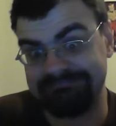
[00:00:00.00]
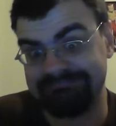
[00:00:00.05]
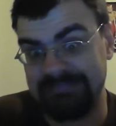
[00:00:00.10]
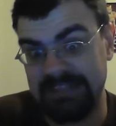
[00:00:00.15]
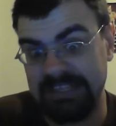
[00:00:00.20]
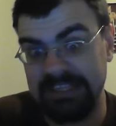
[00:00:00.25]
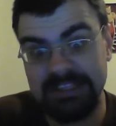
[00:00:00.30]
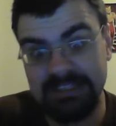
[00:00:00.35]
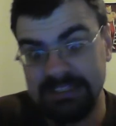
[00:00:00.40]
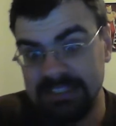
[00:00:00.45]

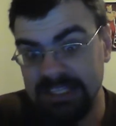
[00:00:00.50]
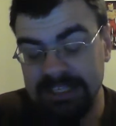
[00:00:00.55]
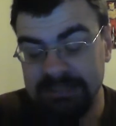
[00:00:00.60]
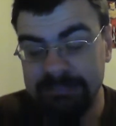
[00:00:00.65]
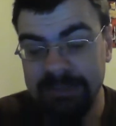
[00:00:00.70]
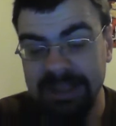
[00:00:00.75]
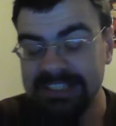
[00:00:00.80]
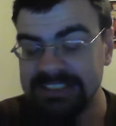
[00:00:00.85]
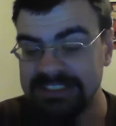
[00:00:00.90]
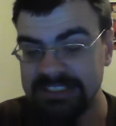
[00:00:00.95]
he he
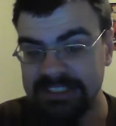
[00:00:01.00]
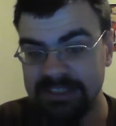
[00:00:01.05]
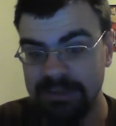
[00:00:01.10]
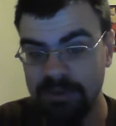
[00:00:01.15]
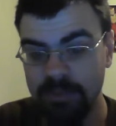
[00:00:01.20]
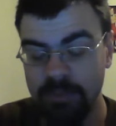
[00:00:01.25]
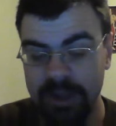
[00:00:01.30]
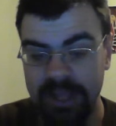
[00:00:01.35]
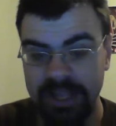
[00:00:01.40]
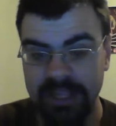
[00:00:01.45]
makes it in a
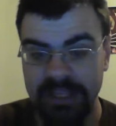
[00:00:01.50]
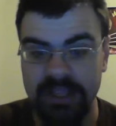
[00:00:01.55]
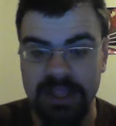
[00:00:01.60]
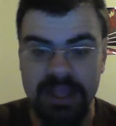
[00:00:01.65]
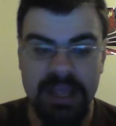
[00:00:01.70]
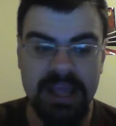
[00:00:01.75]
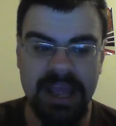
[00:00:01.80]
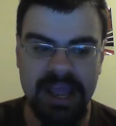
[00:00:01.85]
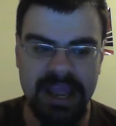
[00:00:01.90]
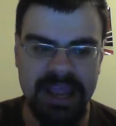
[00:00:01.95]
way.
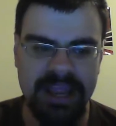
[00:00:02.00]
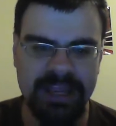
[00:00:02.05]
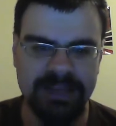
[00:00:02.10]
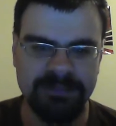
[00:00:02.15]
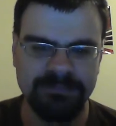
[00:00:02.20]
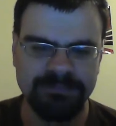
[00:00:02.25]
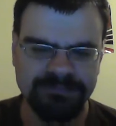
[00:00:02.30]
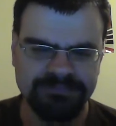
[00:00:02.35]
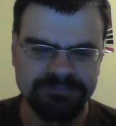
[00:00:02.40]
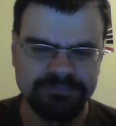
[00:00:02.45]

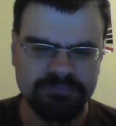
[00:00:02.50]
And